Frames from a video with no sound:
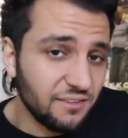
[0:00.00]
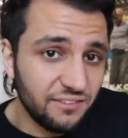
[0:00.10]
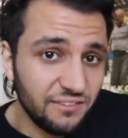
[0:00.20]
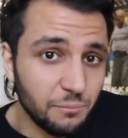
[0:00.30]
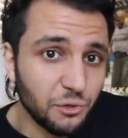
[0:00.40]

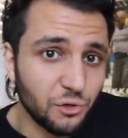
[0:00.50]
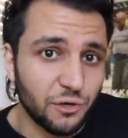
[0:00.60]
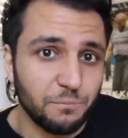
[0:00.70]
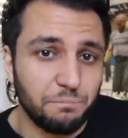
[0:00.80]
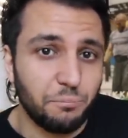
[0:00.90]

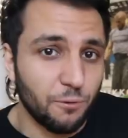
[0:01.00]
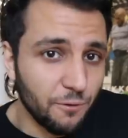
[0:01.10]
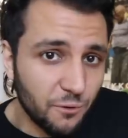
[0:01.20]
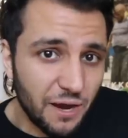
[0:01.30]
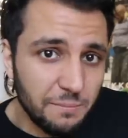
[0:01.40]
similar
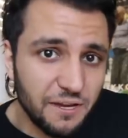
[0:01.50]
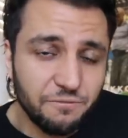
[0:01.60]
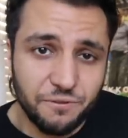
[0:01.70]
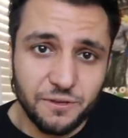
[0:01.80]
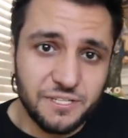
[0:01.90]
programming
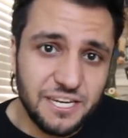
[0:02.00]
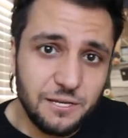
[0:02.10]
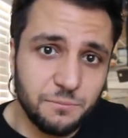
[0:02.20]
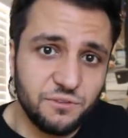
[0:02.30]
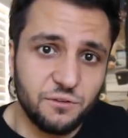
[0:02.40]
for their
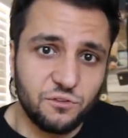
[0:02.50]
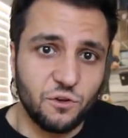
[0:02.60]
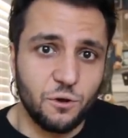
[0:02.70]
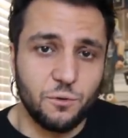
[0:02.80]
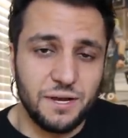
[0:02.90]
teams.
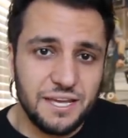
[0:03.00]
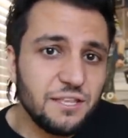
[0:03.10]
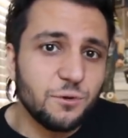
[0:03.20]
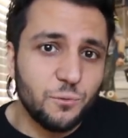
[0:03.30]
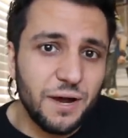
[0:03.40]
So
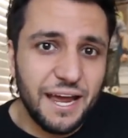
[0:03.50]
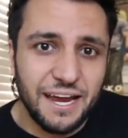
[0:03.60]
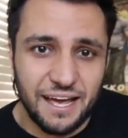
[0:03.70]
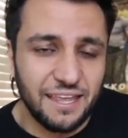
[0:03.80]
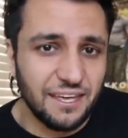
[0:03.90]
either
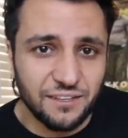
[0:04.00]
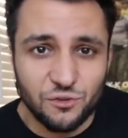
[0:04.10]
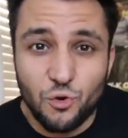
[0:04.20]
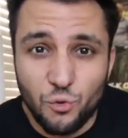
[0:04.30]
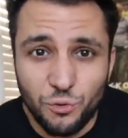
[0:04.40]
way, I think
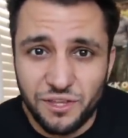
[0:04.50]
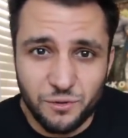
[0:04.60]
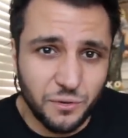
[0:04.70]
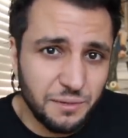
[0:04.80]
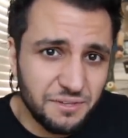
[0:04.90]
it's cool that
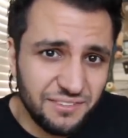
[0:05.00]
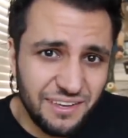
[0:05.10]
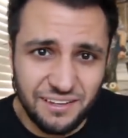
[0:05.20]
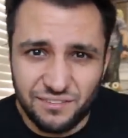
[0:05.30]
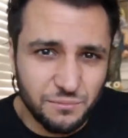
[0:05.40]
we're going to be
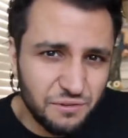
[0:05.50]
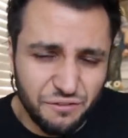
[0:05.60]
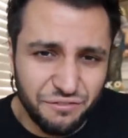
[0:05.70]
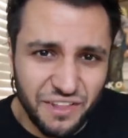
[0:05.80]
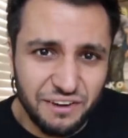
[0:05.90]
seeing some
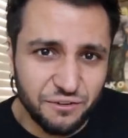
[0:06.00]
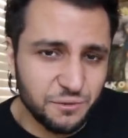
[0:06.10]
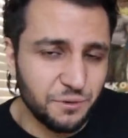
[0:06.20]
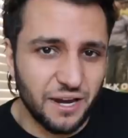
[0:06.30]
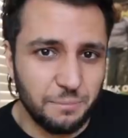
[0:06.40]
different
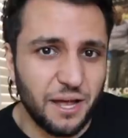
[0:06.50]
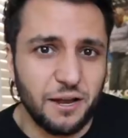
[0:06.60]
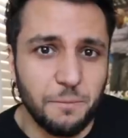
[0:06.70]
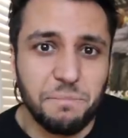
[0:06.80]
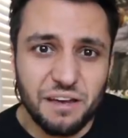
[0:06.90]
flavors, but I'm
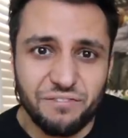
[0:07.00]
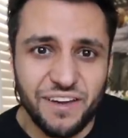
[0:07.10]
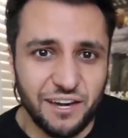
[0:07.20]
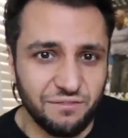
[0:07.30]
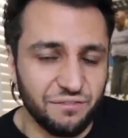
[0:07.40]
not a big
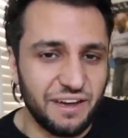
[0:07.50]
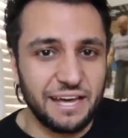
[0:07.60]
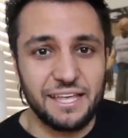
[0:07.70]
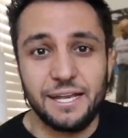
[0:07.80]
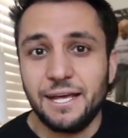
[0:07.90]
fan of the
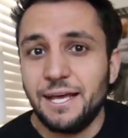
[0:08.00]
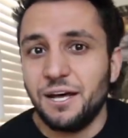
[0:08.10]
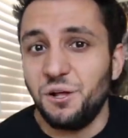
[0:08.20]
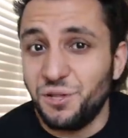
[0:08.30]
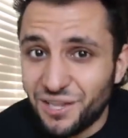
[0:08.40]
fact that
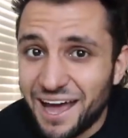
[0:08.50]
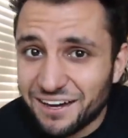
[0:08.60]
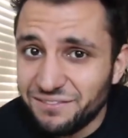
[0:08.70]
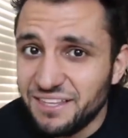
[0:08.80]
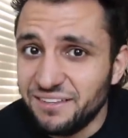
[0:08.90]
a
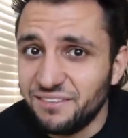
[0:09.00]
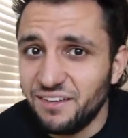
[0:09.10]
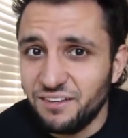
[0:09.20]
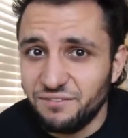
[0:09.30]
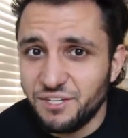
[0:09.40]
lot of
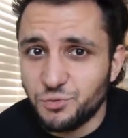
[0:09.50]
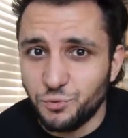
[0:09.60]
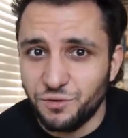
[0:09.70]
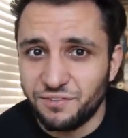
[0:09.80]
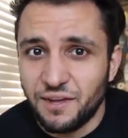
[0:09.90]
these
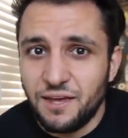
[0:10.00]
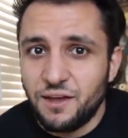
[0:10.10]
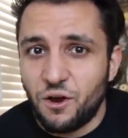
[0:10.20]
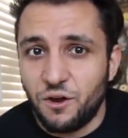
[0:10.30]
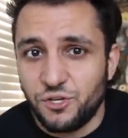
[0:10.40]
individuals
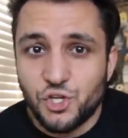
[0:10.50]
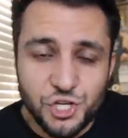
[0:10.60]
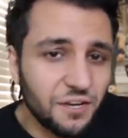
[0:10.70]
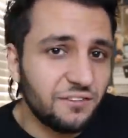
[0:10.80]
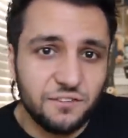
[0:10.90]
are
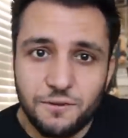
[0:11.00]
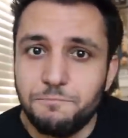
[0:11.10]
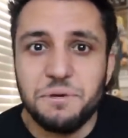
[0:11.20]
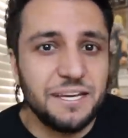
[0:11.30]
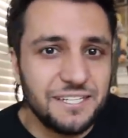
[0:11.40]
just
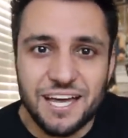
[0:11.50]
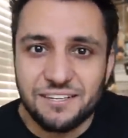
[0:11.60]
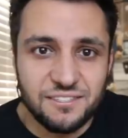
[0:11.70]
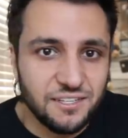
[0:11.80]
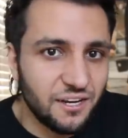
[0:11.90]
being
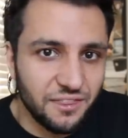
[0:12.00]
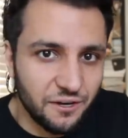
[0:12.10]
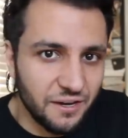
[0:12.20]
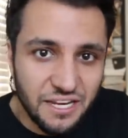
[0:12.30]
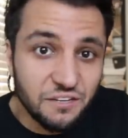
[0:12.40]
tested on
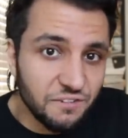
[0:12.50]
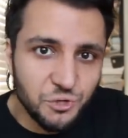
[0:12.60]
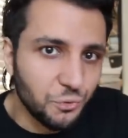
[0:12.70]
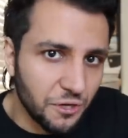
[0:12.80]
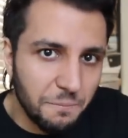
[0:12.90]
their
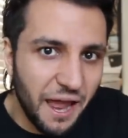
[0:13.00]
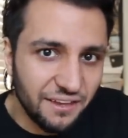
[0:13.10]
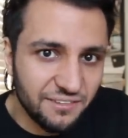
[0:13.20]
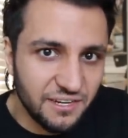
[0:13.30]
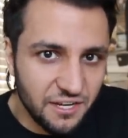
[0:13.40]
individual
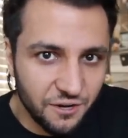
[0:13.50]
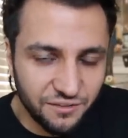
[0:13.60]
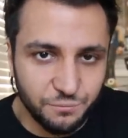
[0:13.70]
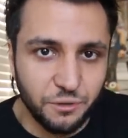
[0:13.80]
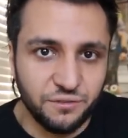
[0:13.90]
capacity here
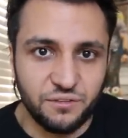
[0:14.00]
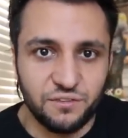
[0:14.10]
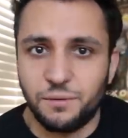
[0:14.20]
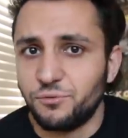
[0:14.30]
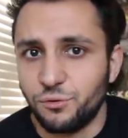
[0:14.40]
as opposed to
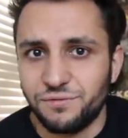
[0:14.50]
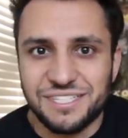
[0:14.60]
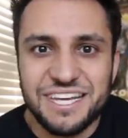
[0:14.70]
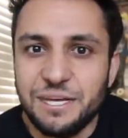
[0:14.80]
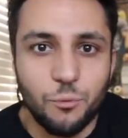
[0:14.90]
some sort of
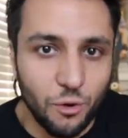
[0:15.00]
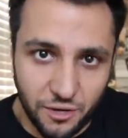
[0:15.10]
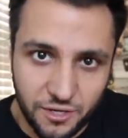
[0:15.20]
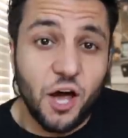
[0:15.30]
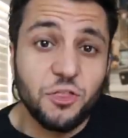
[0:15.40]

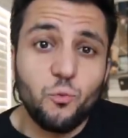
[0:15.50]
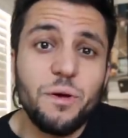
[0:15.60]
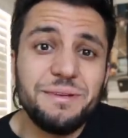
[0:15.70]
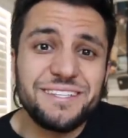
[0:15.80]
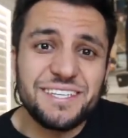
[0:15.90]
teamwork. On the
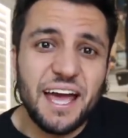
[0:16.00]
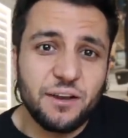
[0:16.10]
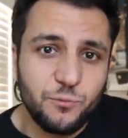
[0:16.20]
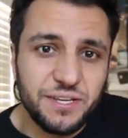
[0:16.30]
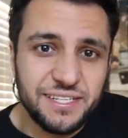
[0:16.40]
women's
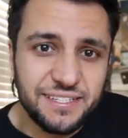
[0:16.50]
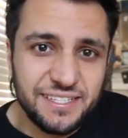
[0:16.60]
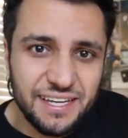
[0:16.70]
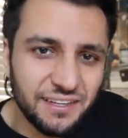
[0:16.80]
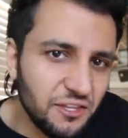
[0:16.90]
side, we did
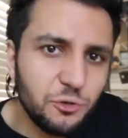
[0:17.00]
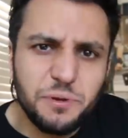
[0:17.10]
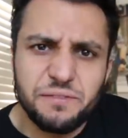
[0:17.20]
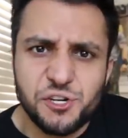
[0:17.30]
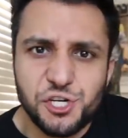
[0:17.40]
see a little
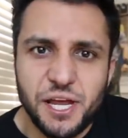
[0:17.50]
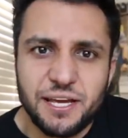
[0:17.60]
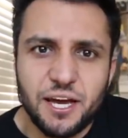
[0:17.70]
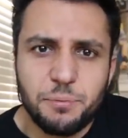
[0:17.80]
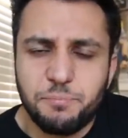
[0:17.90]
bit of a
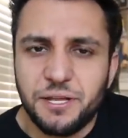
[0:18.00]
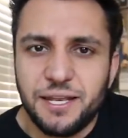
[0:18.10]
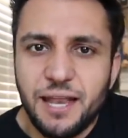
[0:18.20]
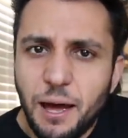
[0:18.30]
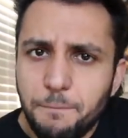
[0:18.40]
shakeup,
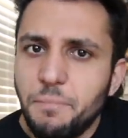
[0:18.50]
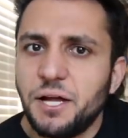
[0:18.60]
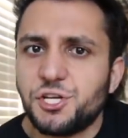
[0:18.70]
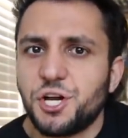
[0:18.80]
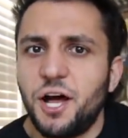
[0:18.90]
but not
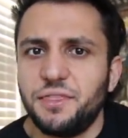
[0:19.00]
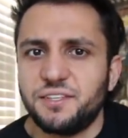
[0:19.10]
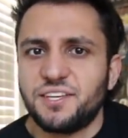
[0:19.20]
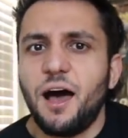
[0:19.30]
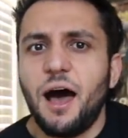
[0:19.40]
much on
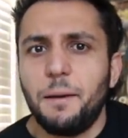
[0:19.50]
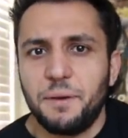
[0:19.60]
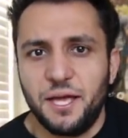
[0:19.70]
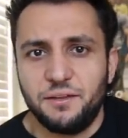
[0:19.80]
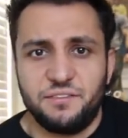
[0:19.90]
the
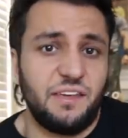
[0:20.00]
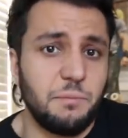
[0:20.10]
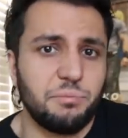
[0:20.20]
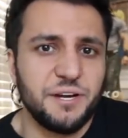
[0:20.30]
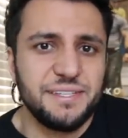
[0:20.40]
top end.
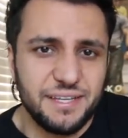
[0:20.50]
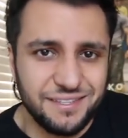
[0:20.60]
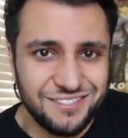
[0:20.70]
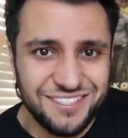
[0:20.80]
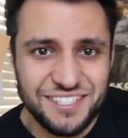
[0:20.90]
Sam Briggs
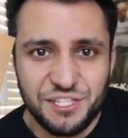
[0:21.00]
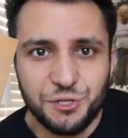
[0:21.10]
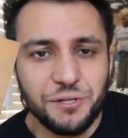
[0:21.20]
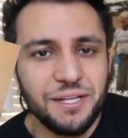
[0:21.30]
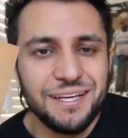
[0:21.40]
is
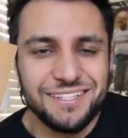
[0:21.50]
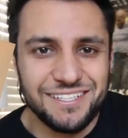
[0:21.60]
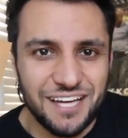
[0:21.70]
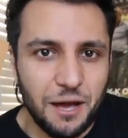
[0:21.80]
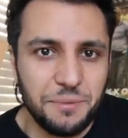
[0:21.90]
still
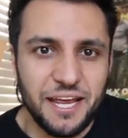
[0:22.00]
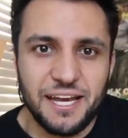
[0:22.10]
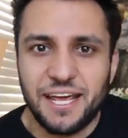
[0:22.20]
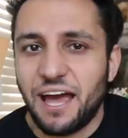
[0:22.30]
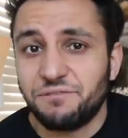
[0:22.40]

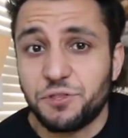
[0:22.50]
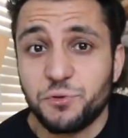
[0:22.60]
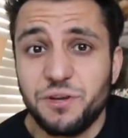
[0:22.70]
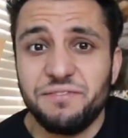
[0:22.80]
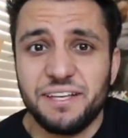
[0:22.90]
dominating. After
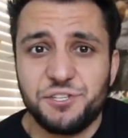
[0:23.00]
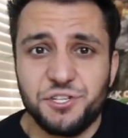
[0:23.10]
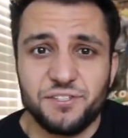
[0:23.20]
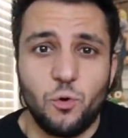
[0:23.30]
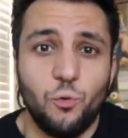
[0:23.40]
three events,
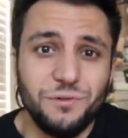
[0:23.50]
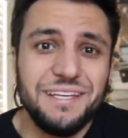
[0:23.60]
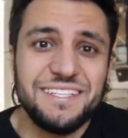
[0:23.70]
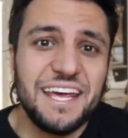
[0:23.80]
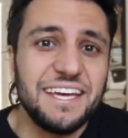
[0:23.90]
she's
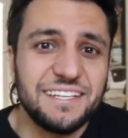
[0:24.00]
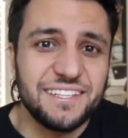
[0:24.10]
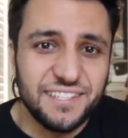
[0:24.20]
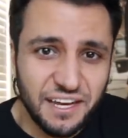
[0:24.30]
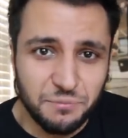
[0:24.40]
only
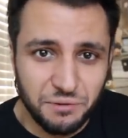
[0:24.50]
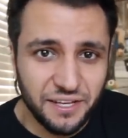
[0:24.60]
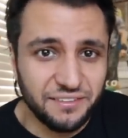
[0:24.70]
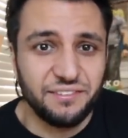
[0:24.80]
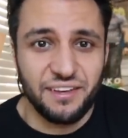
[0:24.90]
taken second
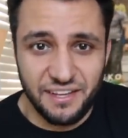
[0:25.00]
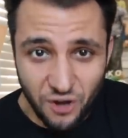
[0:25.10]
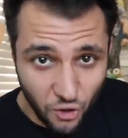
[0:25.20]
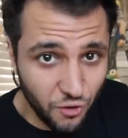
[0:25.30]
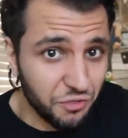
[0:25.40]
place
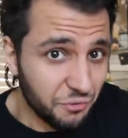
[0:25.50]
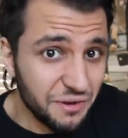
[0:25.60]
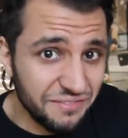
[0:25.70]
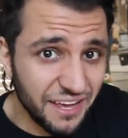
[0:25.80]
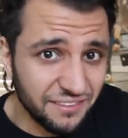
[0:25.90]
in all
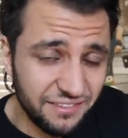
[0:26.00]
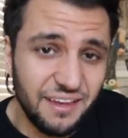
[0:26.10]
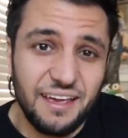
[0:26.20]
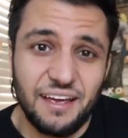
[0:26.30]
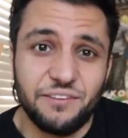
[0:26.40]
three events,
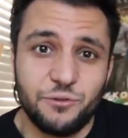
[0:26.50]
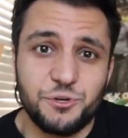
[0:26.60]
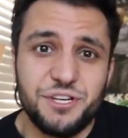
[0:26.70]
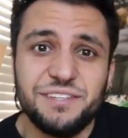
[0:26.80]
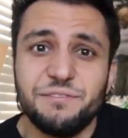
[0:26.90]
and so
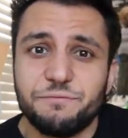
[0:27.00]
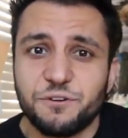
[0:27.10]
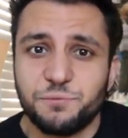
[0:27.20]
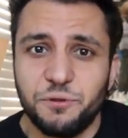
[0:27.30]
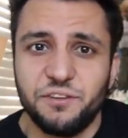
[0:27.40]
she's in first